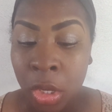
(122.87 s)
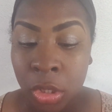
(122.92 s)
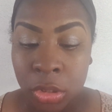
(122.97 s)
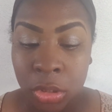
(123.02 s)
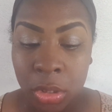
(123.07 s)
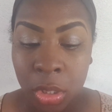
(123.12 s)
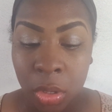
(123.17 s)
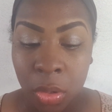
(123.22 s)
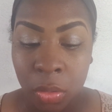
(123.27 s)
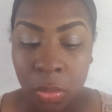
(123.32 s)

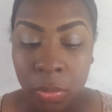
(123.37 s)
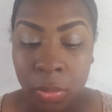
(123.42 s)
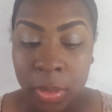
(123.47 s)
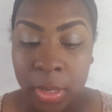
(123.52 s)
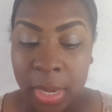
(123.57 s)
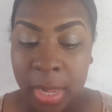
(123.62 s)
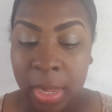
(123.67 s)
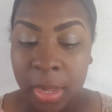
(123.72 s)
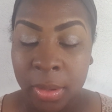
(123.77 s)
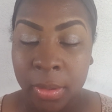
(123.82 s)
So
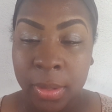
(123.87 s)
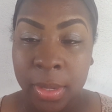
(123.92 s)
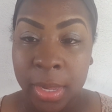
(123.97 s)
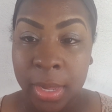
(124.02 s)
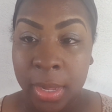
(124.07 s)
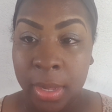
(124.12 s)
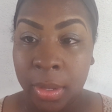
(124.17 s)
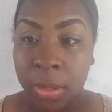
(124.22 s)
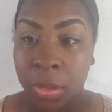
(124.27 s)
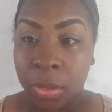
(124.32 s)
now
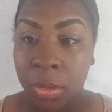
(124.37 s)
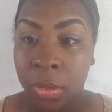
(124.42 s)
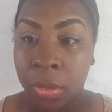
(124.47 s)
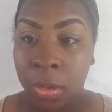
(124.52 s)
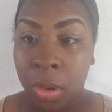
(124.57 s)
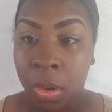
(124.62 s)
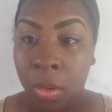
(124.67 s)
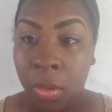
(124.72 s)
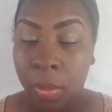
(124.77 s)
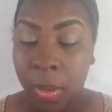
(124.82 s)
that, you
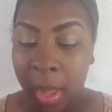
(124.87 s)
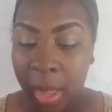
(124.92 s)
know,